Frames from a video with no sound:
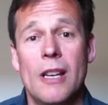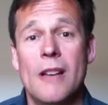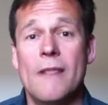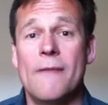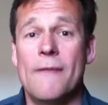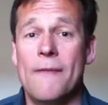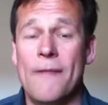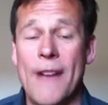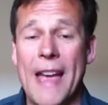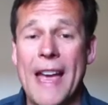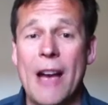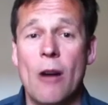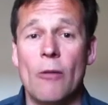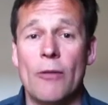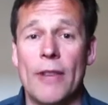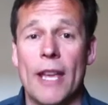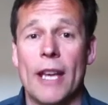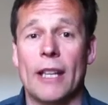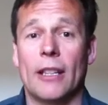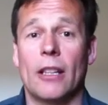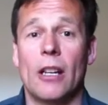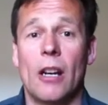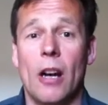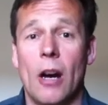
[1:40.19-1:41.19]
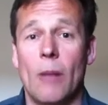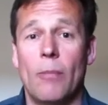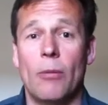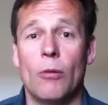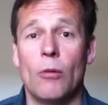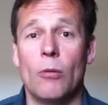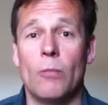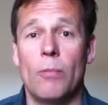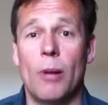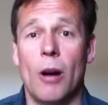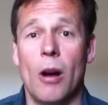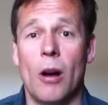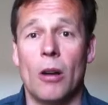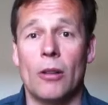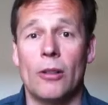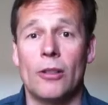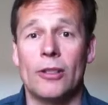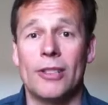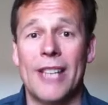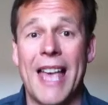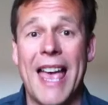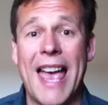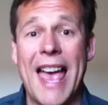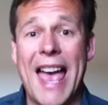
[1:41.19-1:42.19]
found their carpool
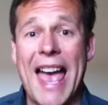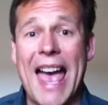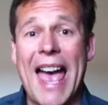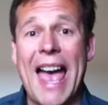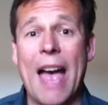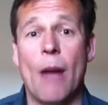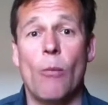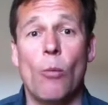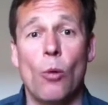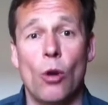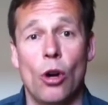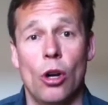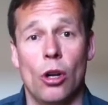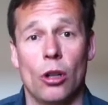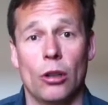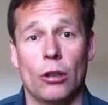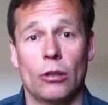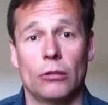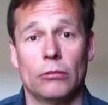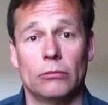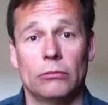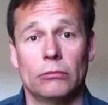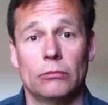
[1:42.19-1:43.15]
partners at work.